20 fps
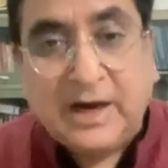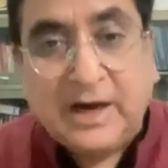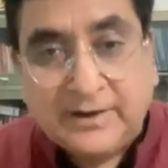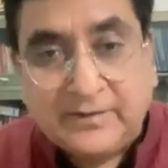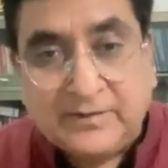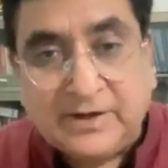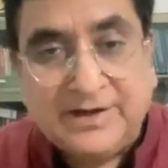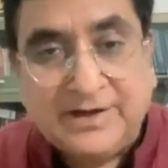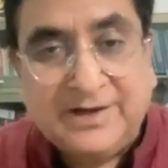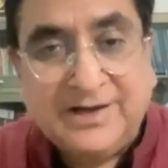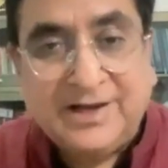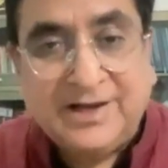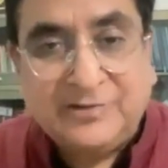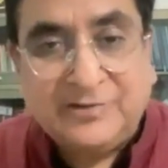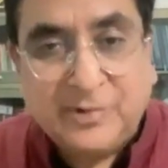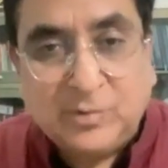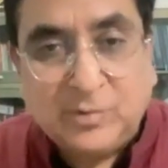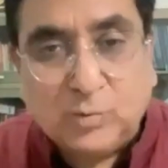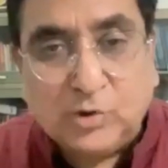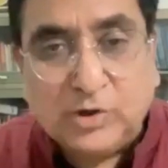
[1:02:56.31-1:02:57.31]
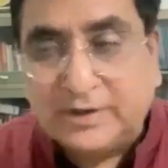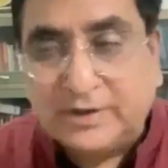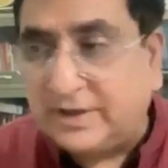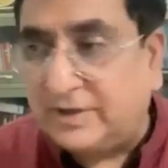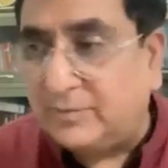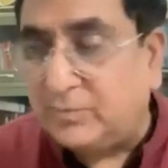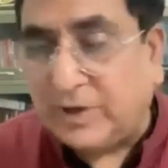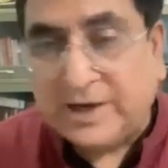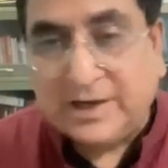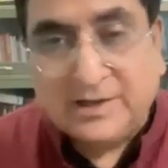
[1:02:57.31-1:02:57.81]
Either India has been
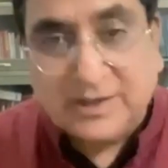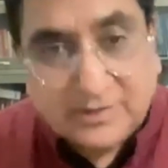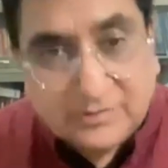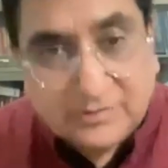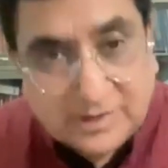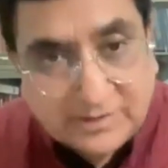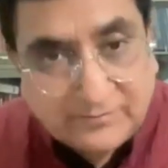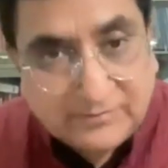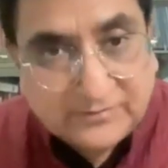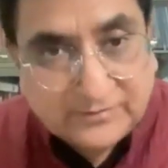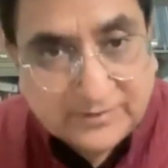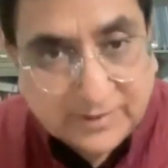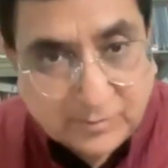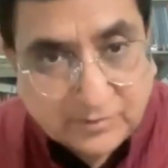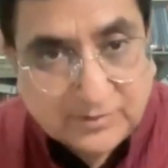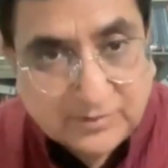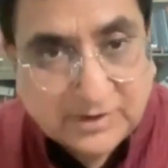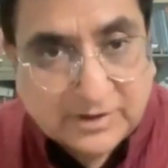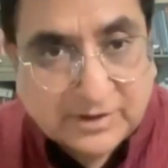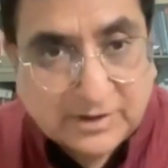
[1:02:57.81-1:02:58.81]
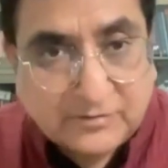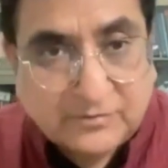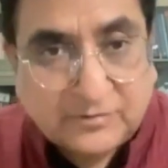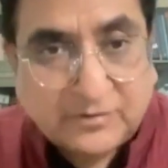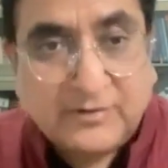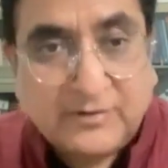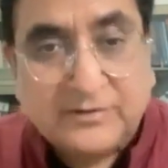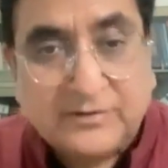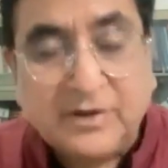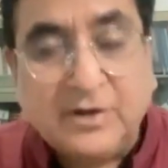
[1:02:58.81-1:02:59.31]
working bilaterally with some of the
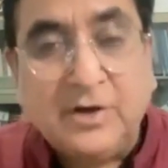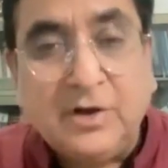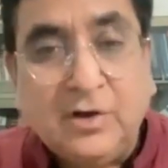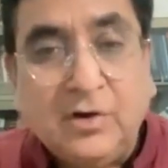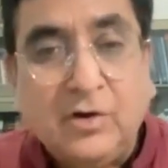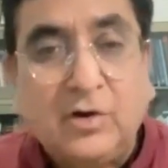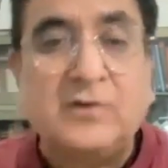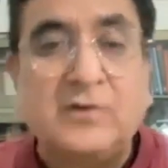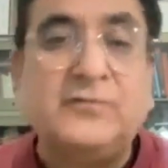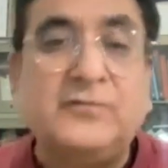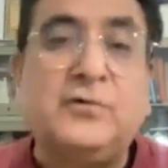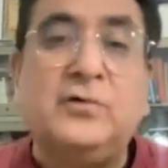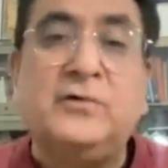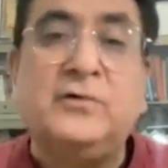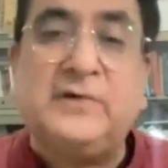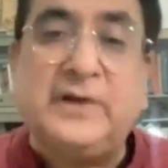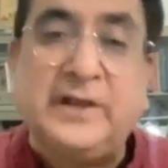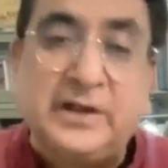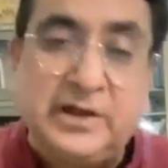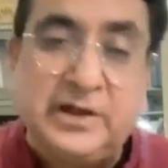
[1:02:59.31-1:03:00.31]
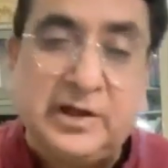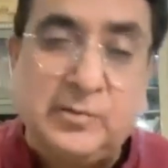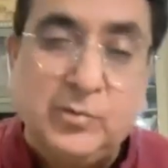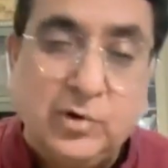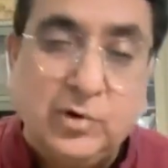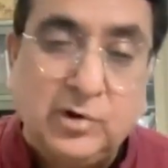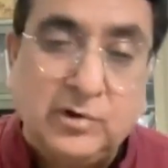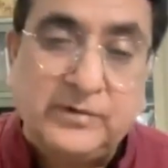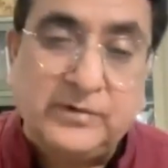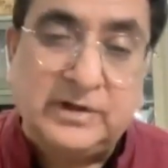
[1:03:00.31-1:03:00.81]
countries, or of course linking
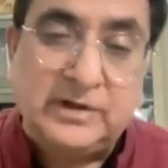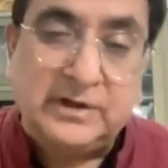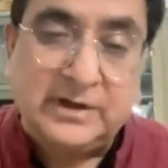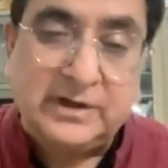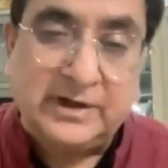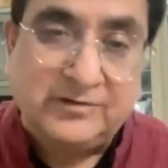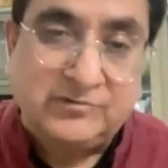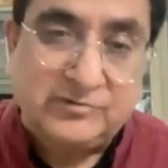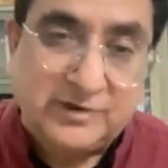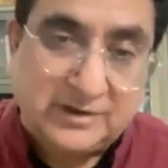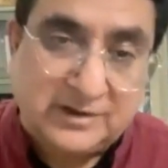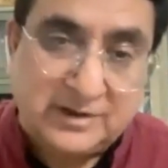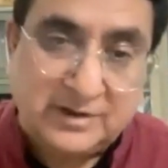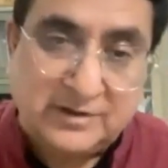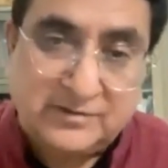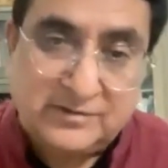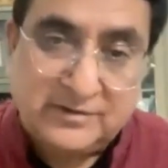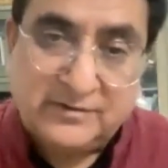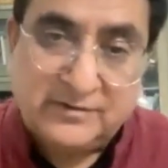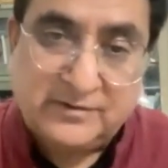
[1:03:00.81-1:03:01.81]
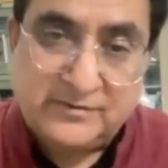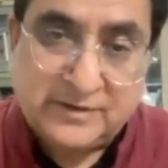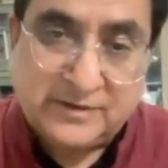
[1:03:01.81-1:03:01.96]
more with other Asian countries in